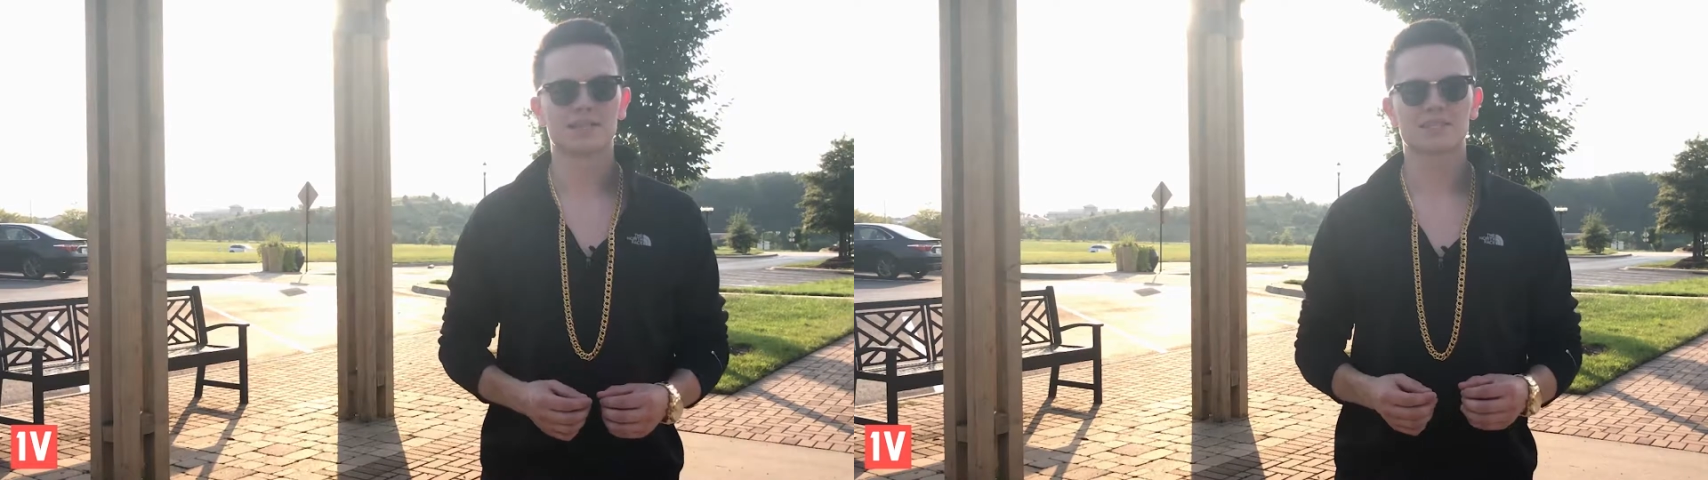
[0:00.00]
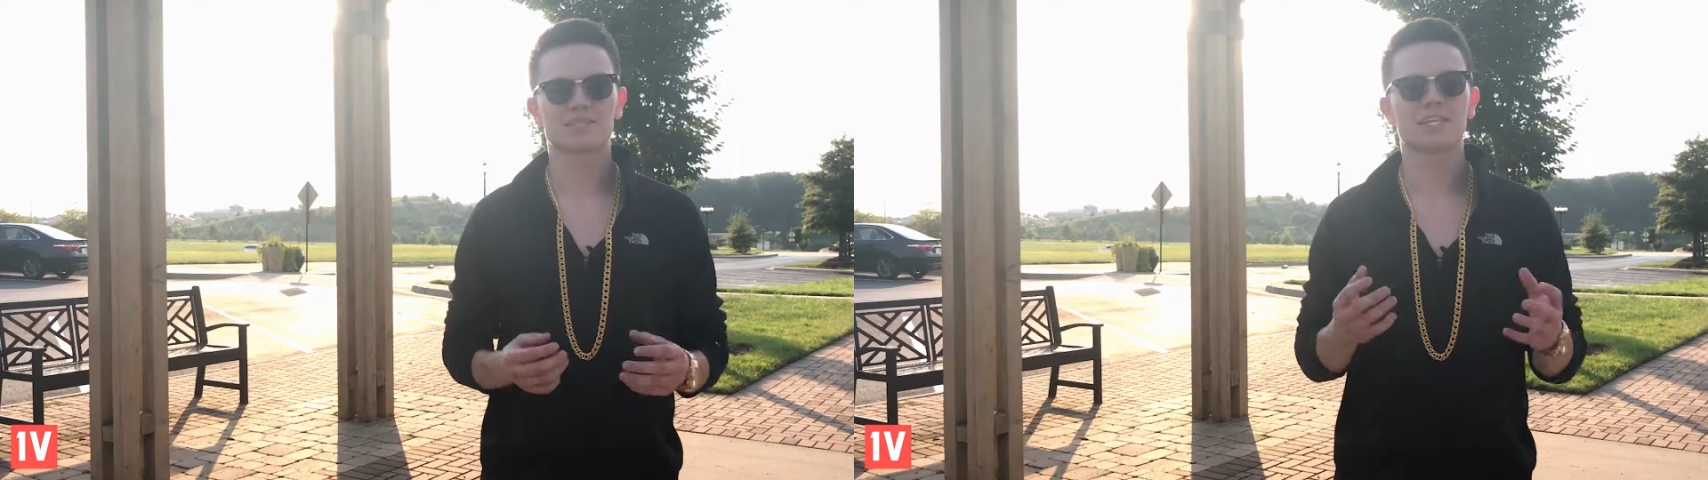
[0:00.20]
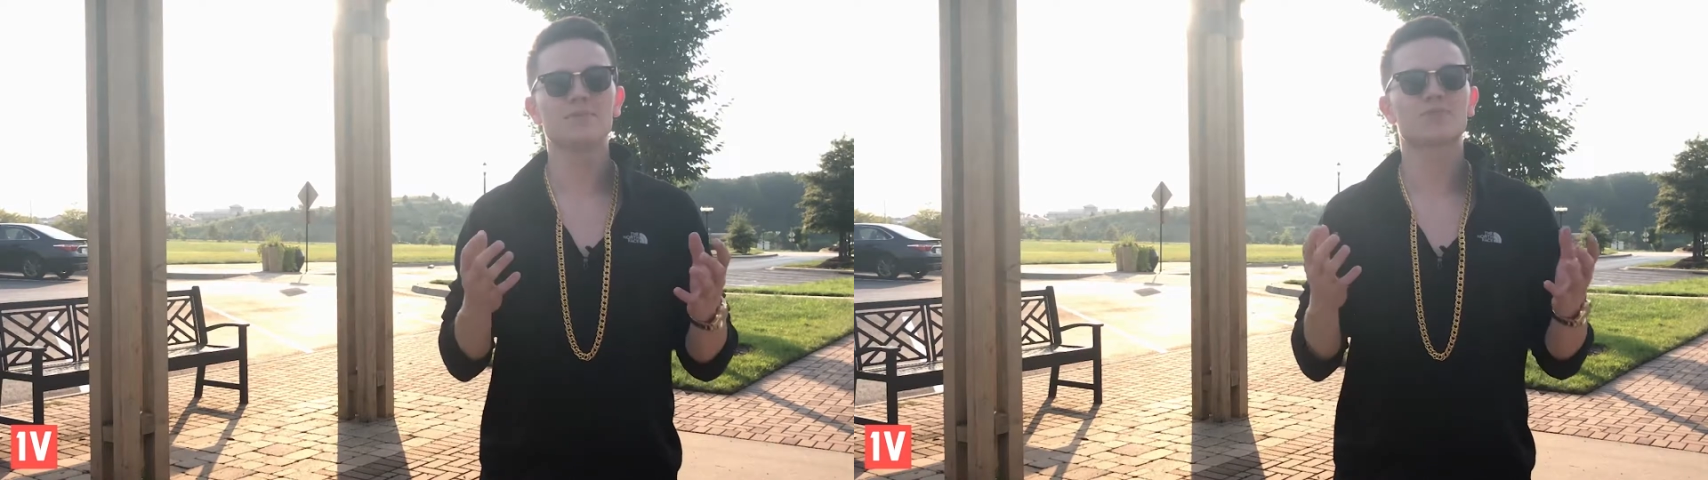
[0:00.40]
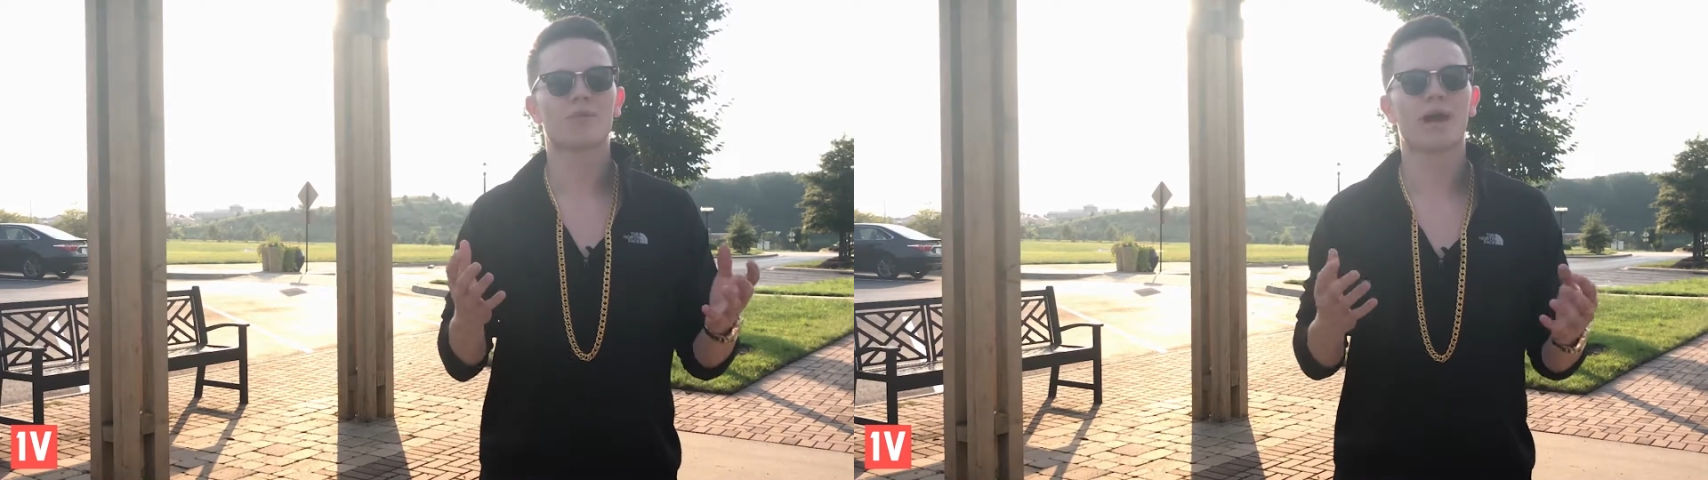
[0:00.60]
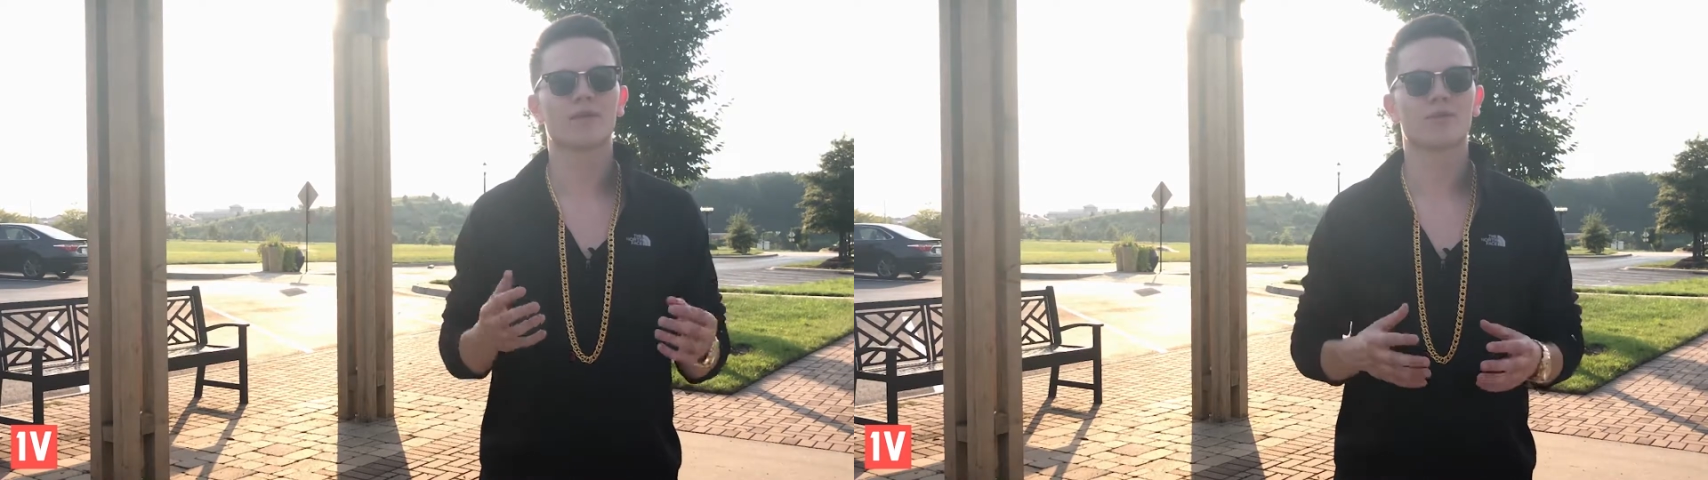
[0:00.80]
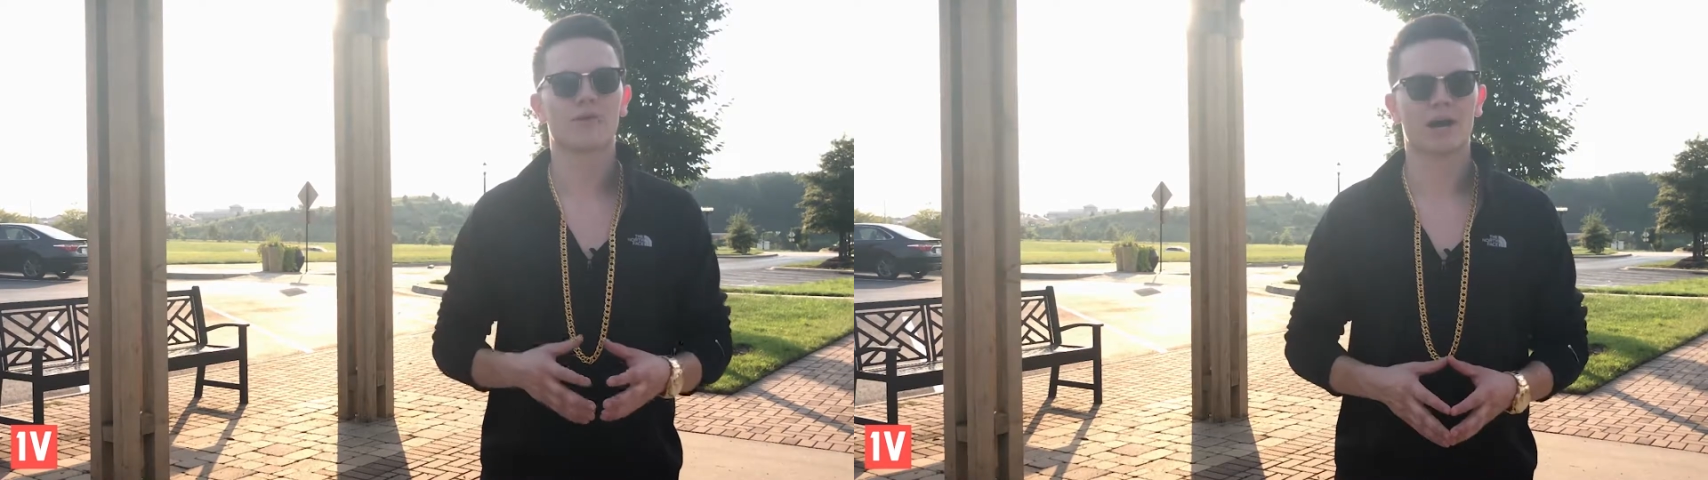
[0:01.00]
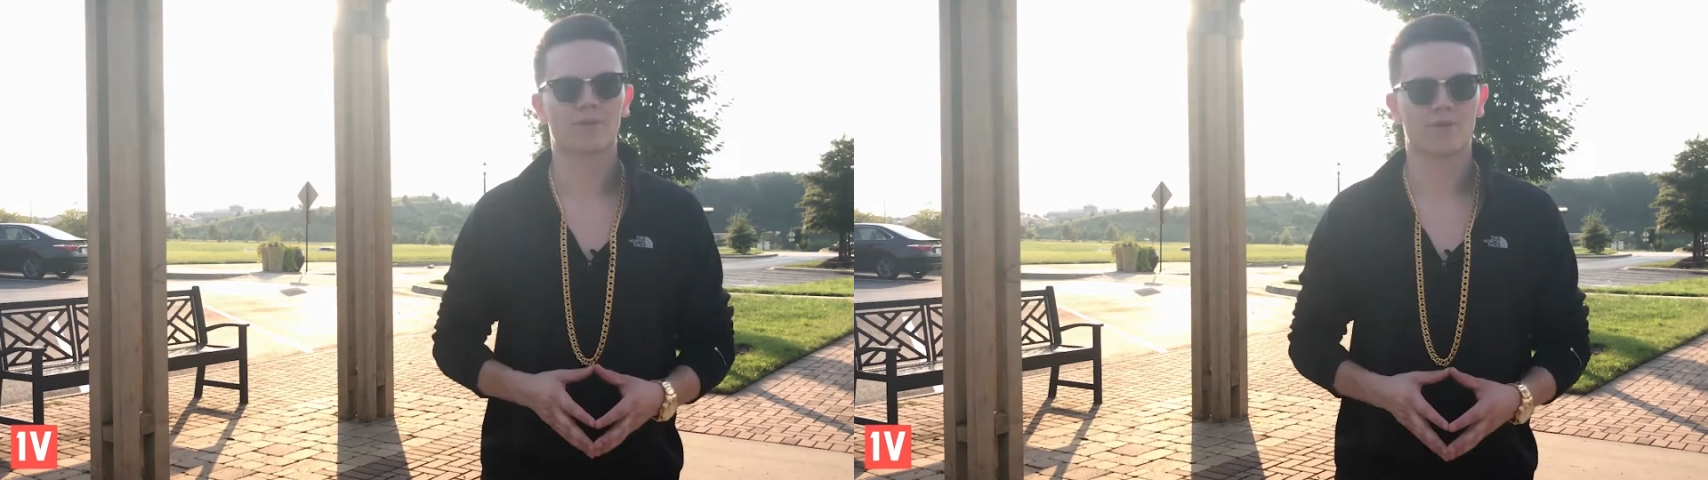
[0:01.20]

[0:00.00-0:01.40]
The team is rallying around